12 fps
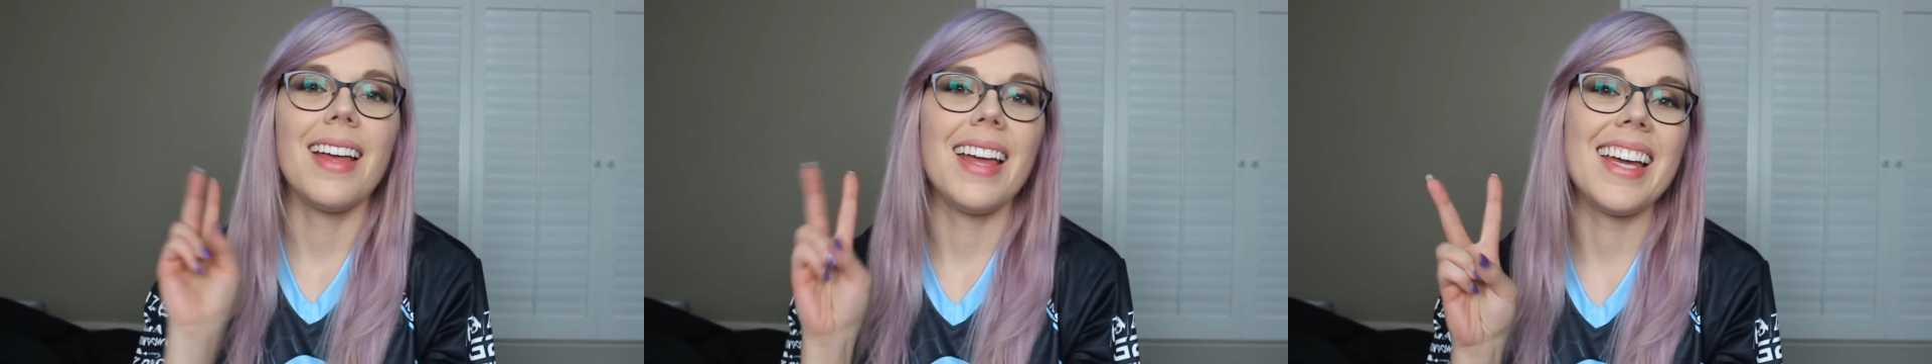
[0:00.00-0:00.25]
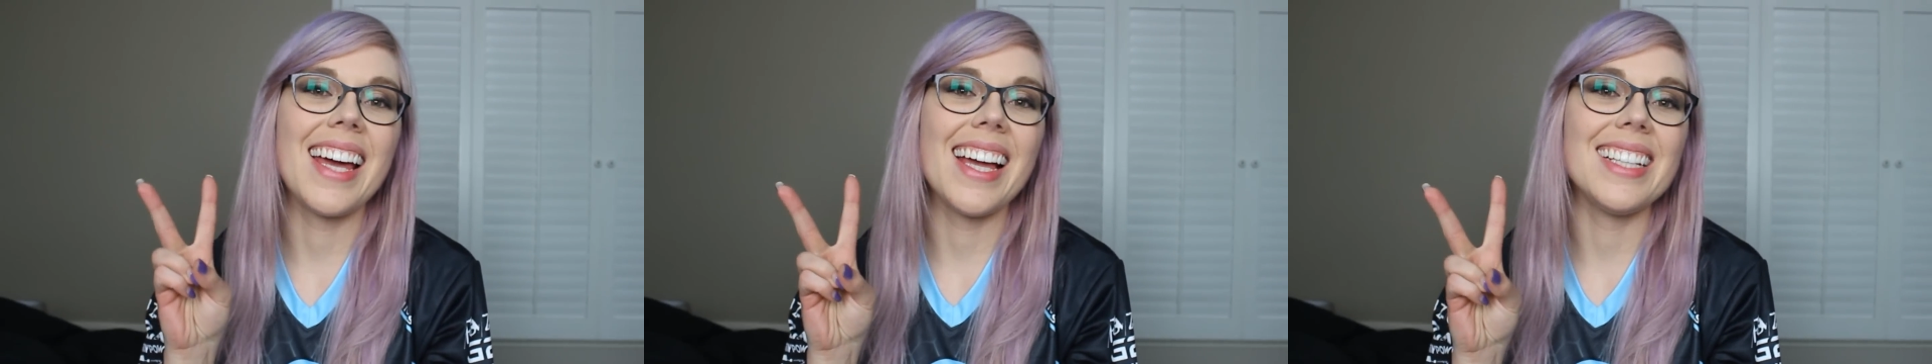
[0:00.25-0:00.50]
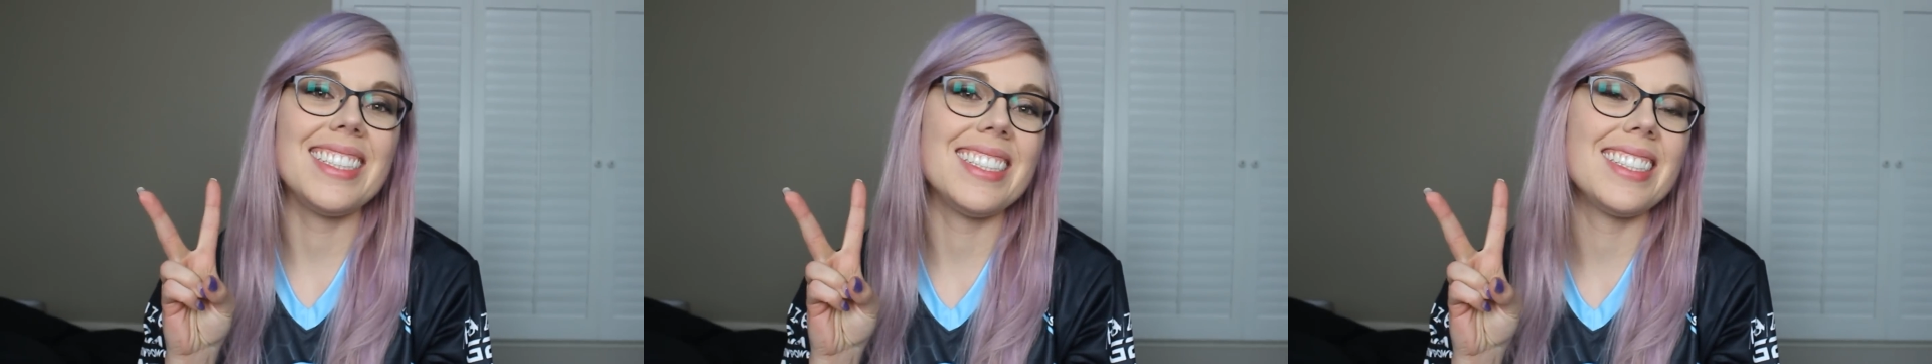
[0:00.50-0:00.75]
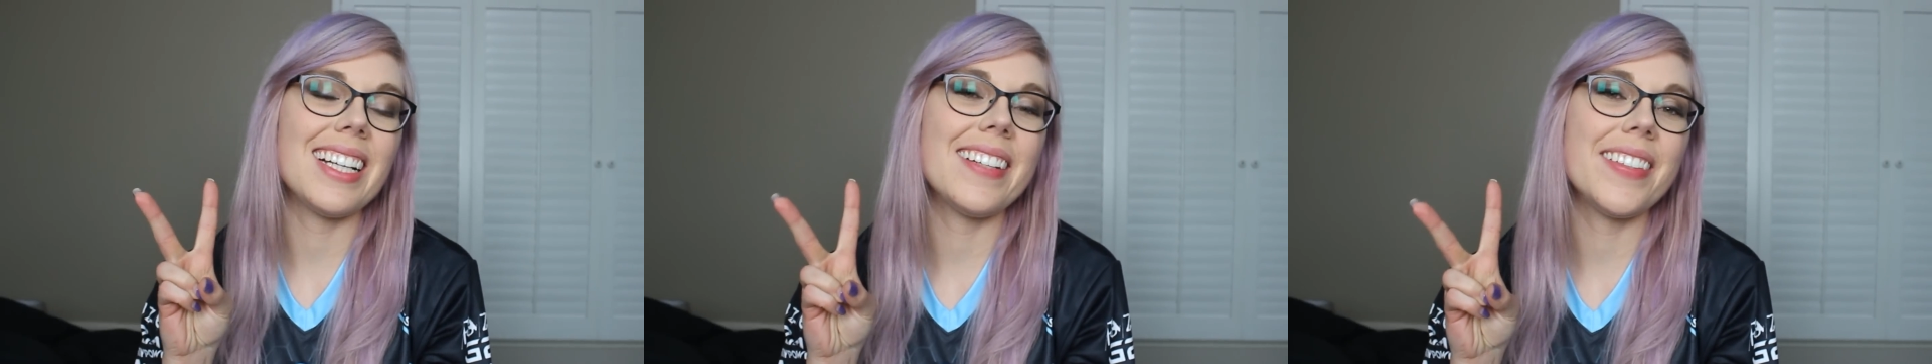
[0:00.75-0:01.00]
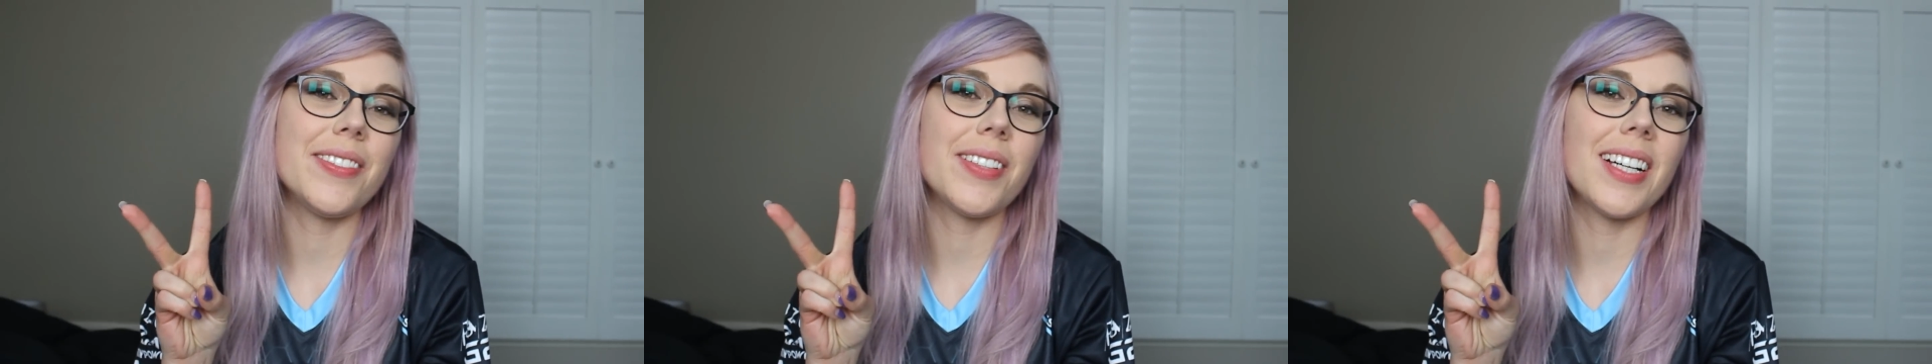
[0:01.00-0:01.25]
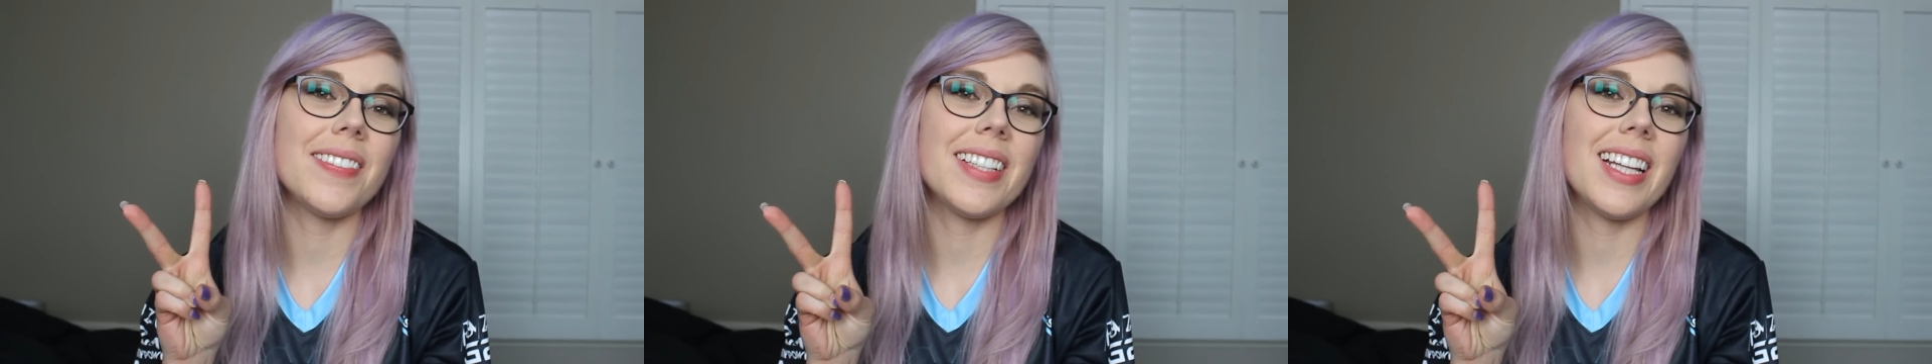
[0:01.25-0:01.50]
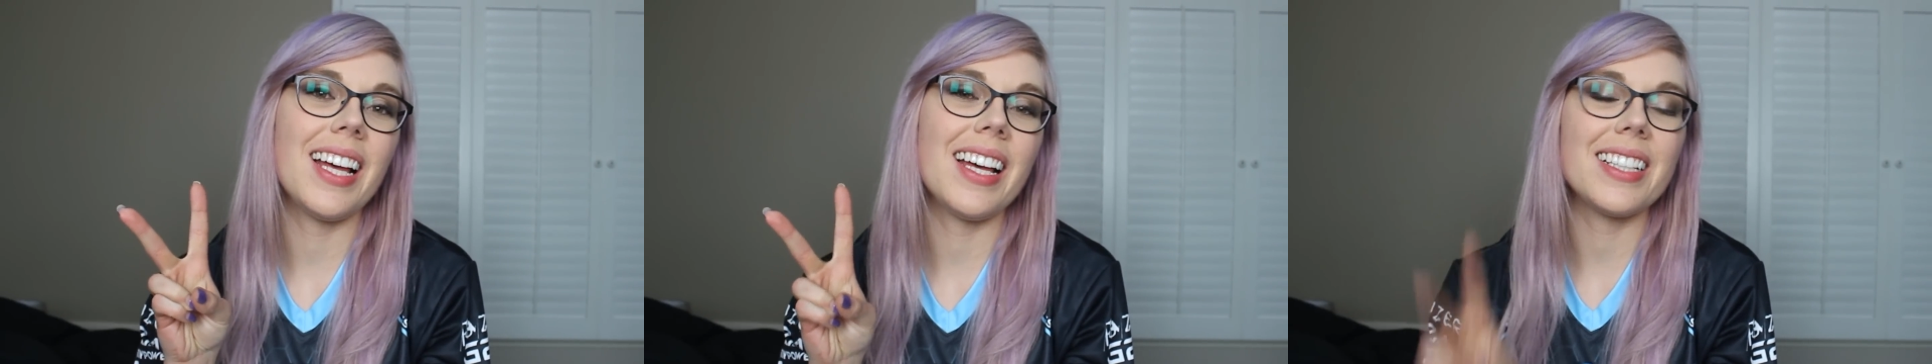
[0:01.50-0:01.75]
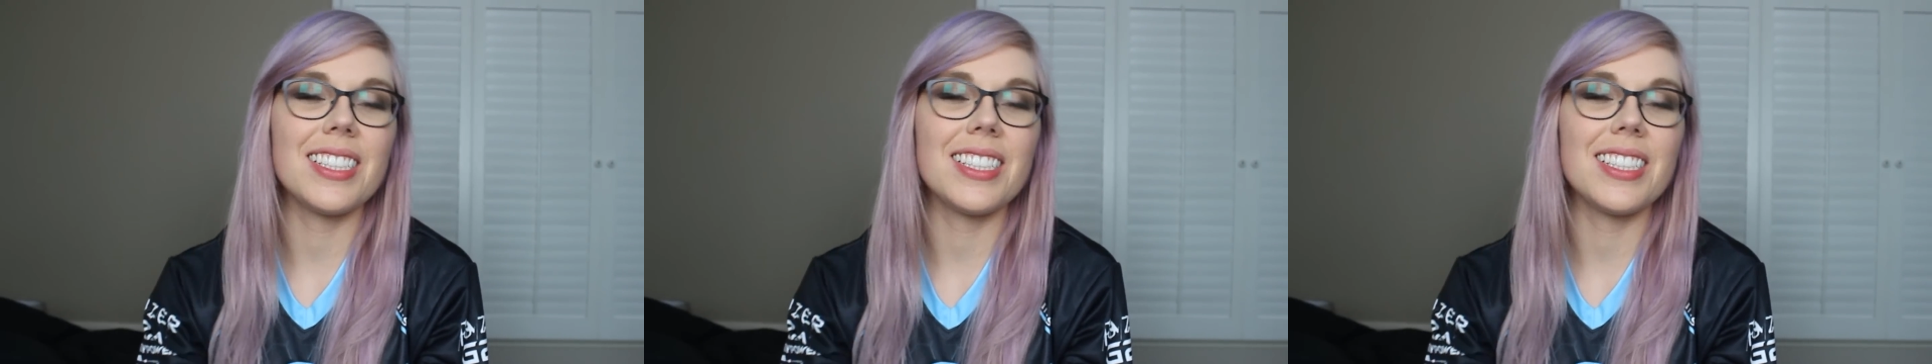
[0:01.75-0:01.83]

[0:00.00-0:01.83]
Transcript: Hey guys, it's harVLOG for harVLOG.